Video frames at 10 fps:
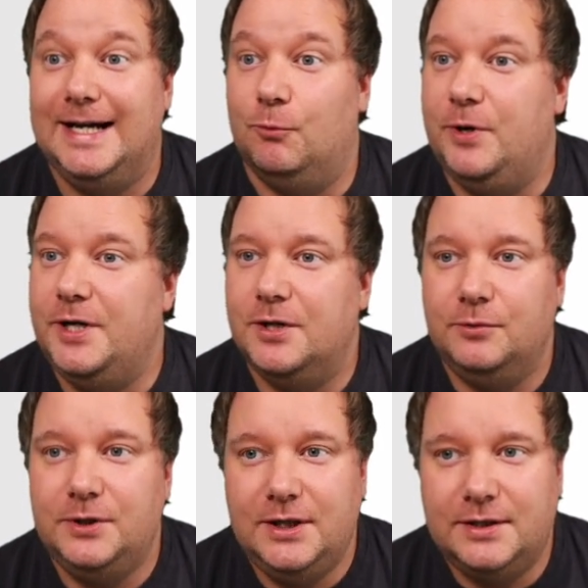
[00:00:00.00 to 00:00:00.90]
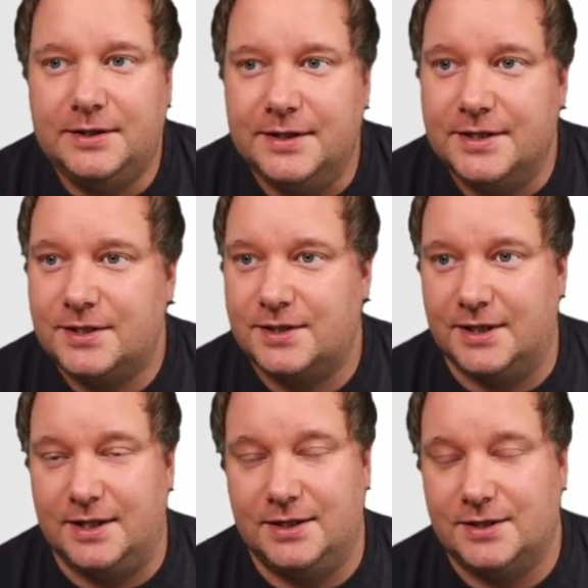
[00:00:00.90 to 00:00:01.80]
we don't need this
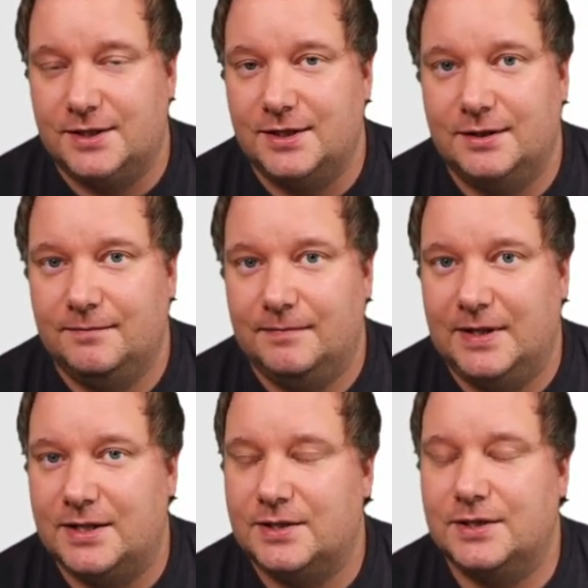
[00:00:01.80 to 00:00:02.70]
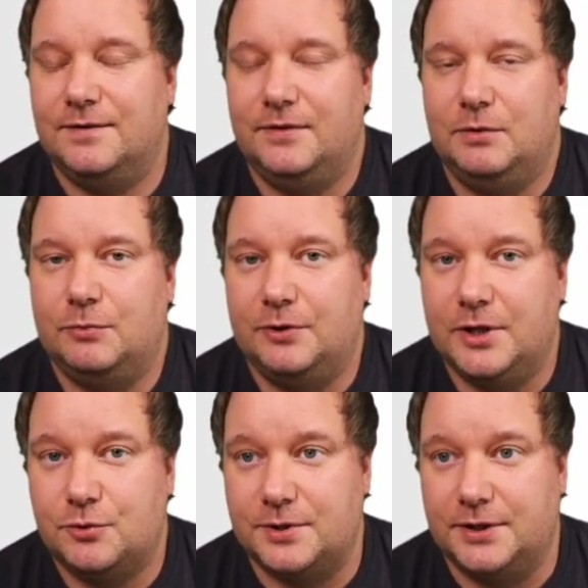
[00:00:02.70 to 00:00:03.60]
dates. That's not something we're
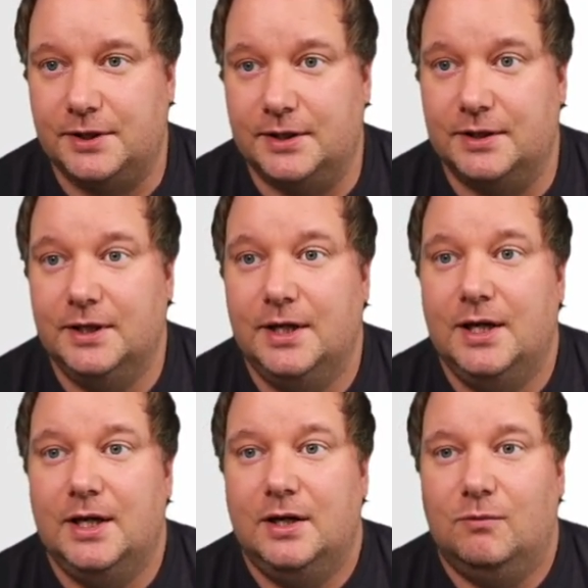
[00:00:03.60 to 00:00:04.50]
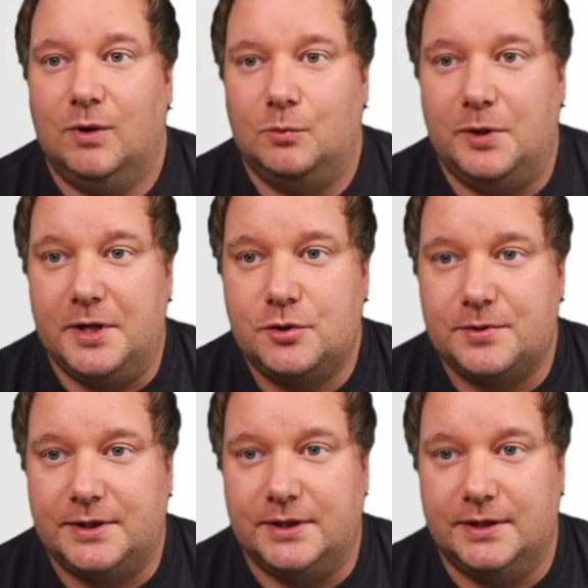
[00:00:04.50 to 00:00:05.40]
interested in. What we're
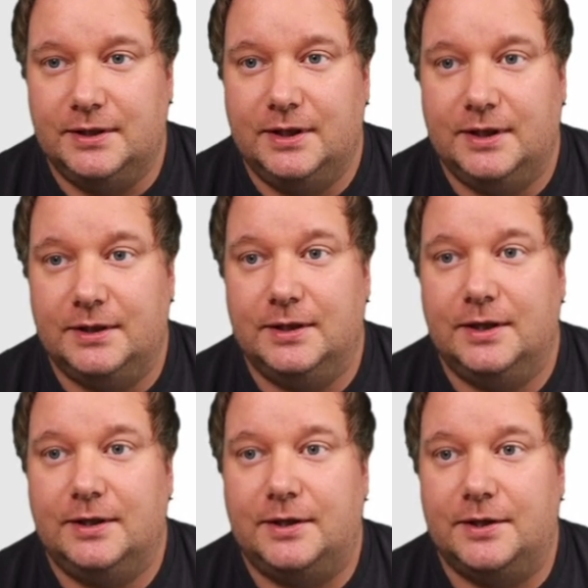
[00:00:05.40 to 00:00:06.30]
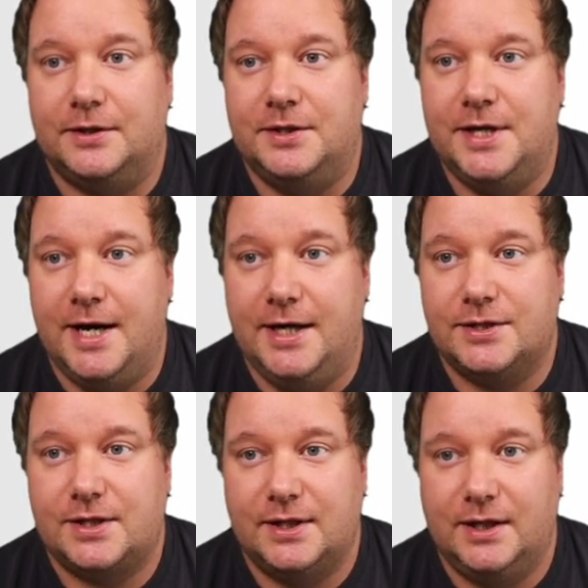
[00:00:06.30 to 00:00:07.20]
interested in are the
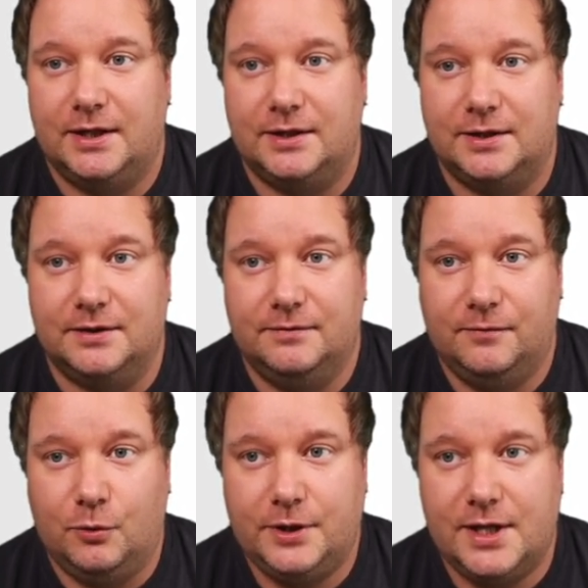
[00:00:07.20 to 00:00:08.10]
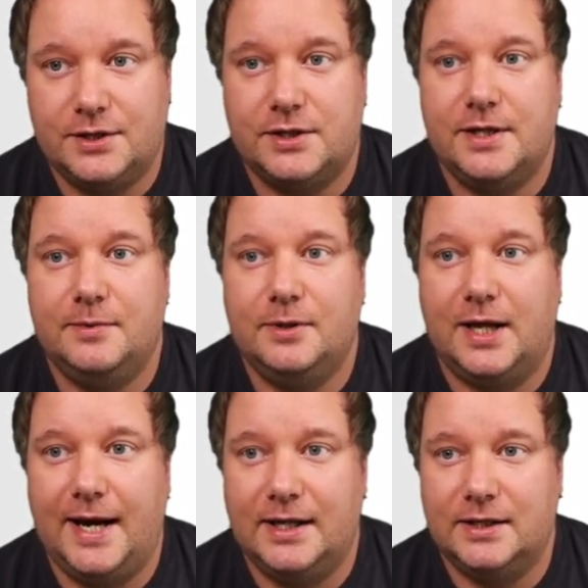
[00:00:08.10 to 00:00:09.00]
dates in the forecast
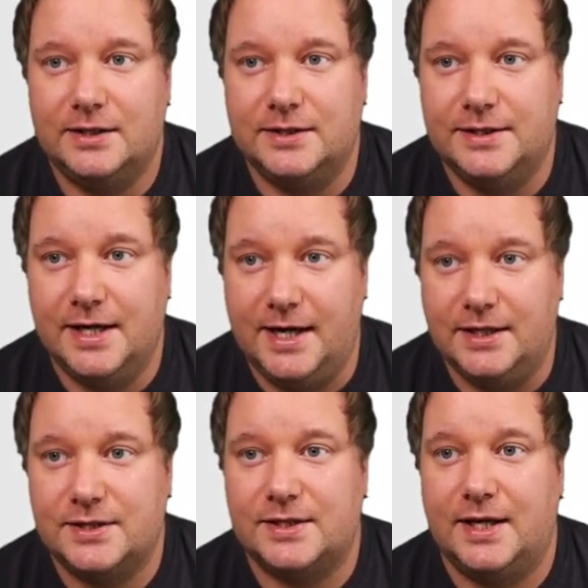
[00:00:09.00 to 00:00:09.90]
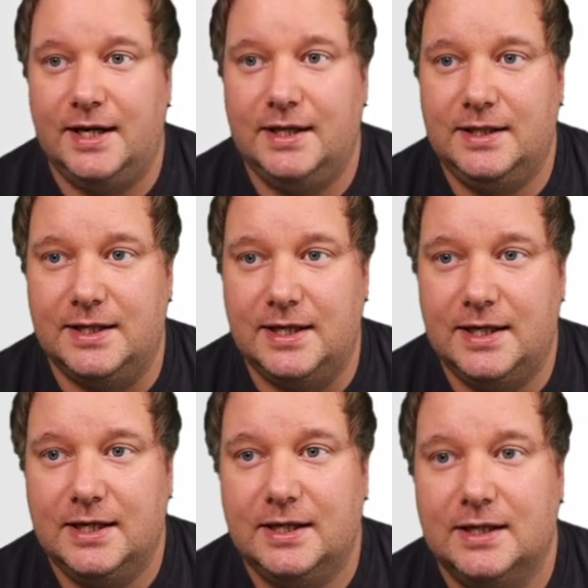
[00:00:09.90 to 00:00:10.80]
table and the dates in
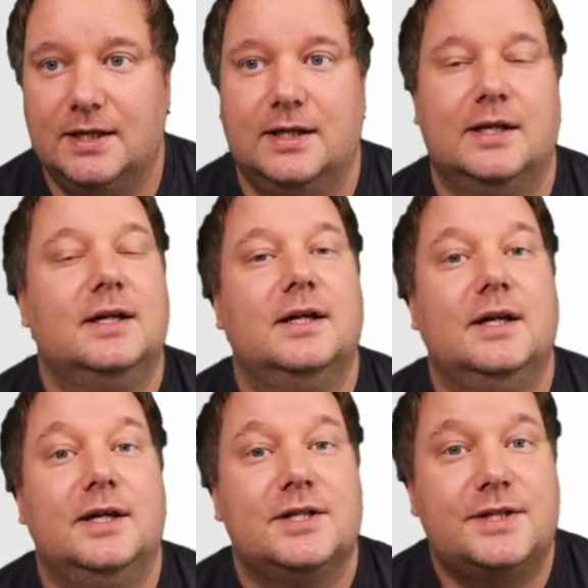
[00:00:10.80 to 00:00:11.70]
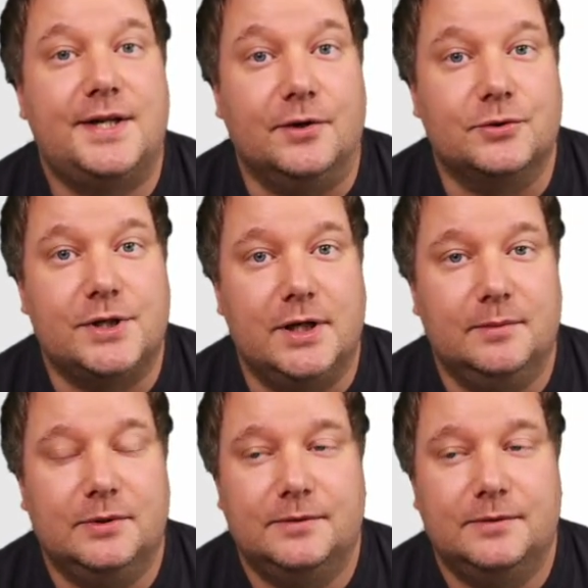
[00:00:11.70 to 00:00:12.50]
the sales table.